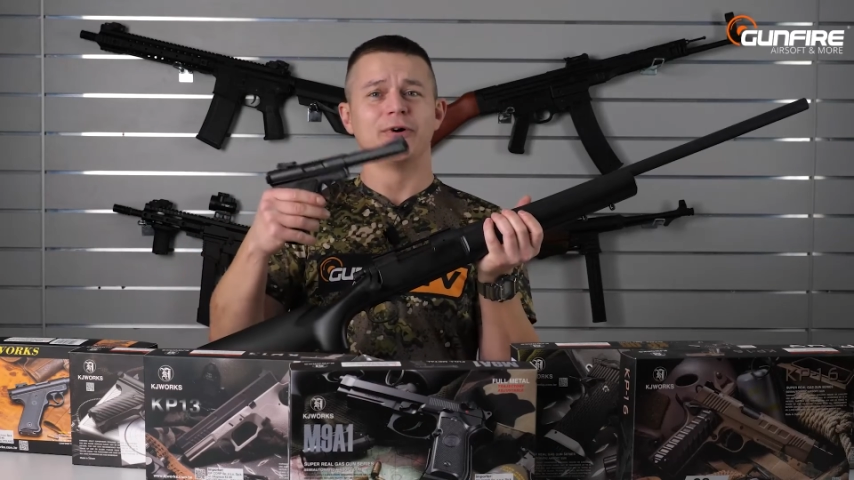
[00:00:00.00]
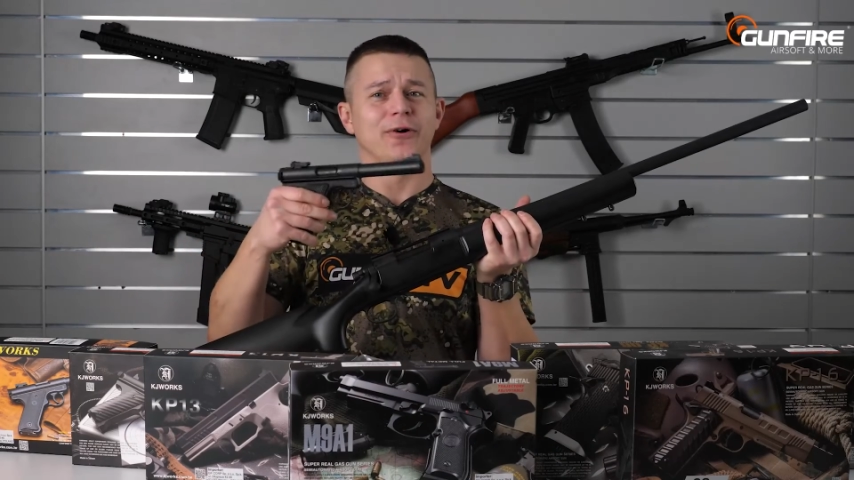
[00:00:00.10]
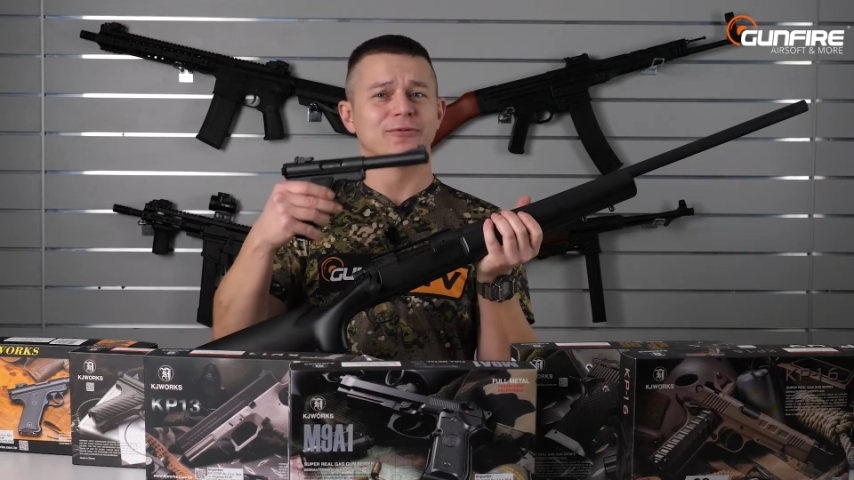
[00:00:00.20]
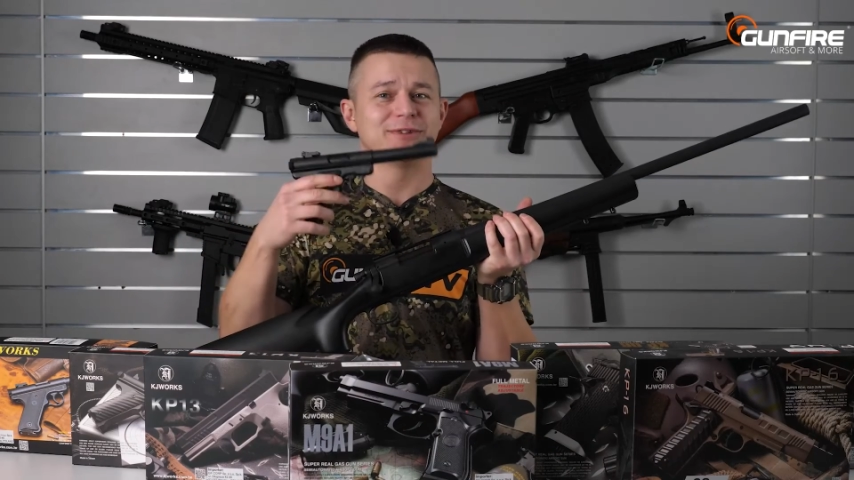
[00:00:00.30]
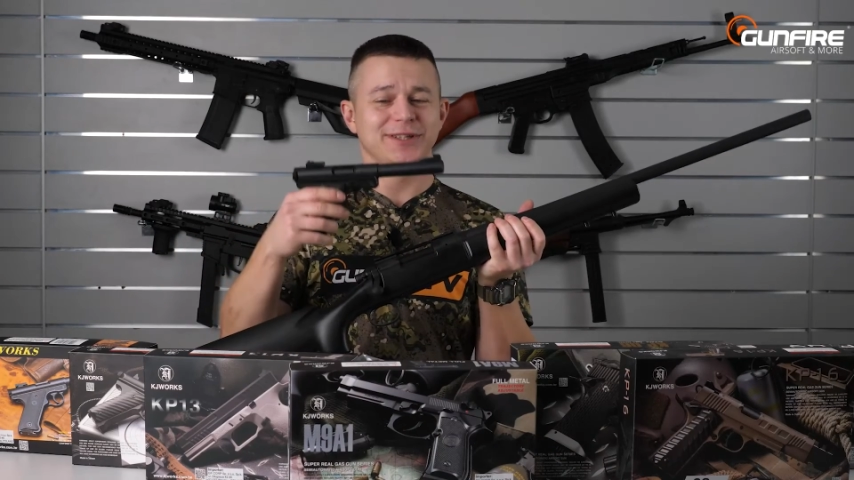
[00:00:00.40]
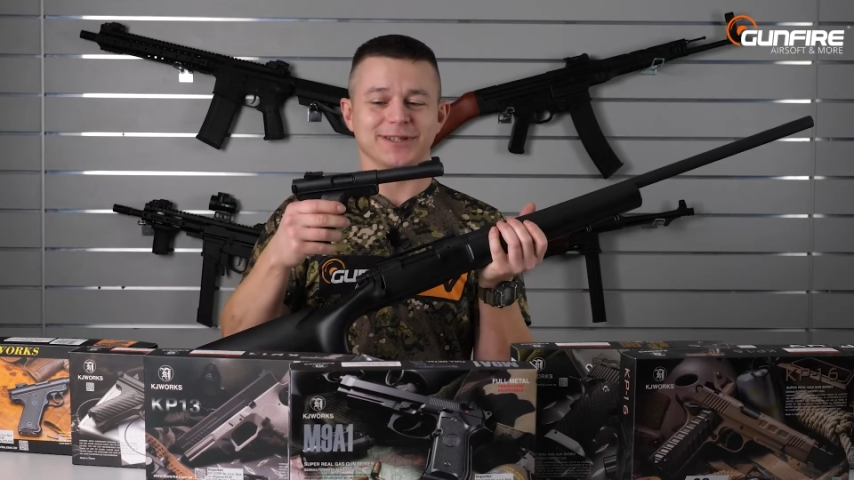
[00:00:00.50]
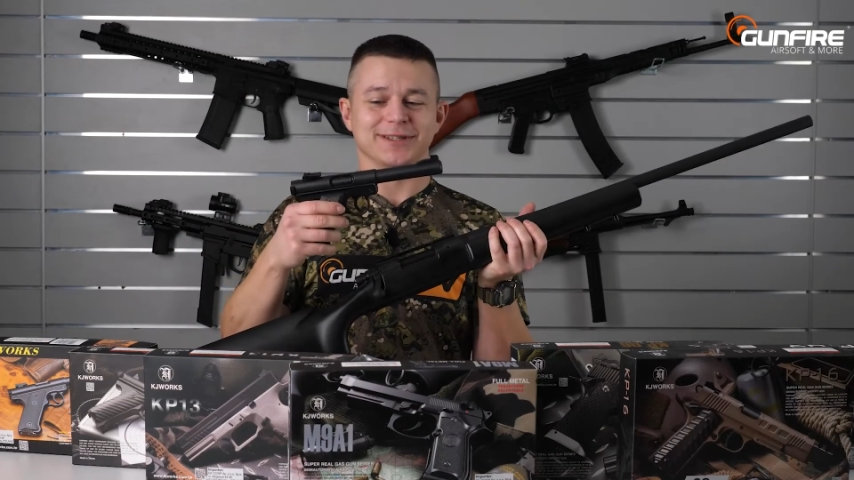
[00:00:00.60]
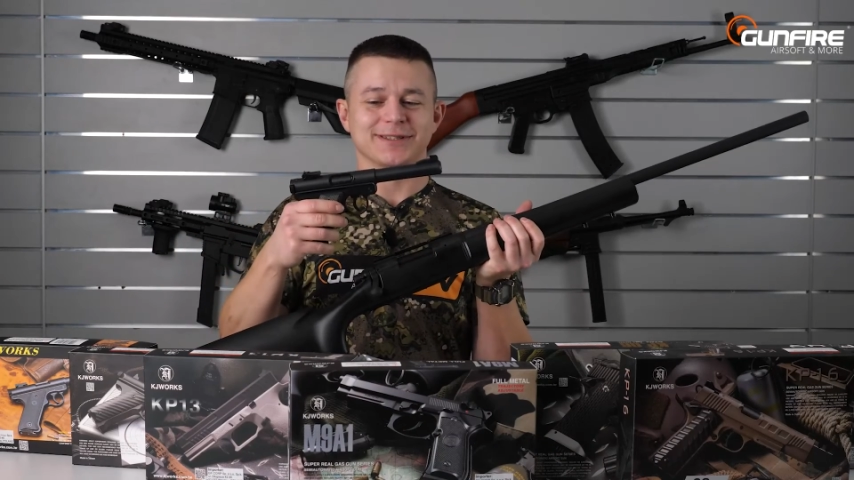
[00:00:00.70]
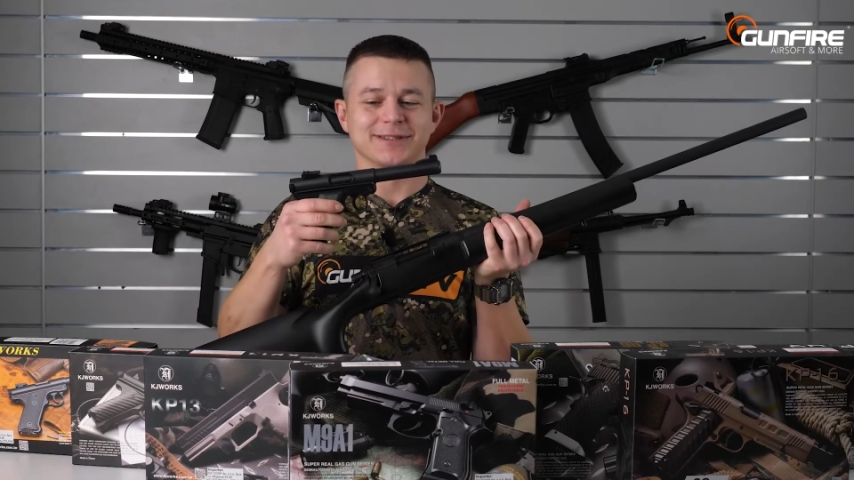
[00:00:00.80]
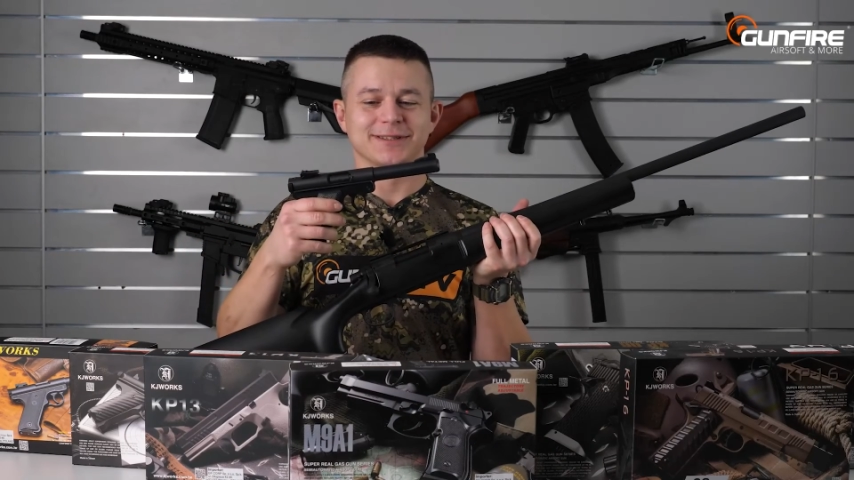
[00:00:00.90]
of
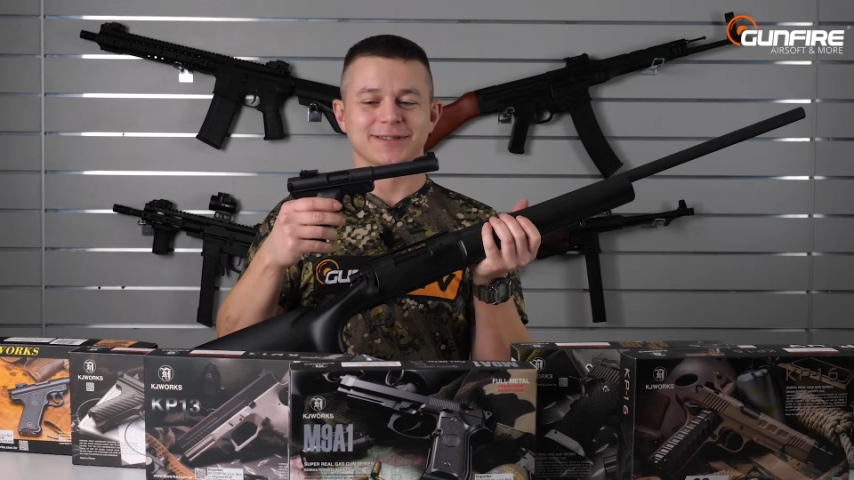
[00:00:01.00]
these,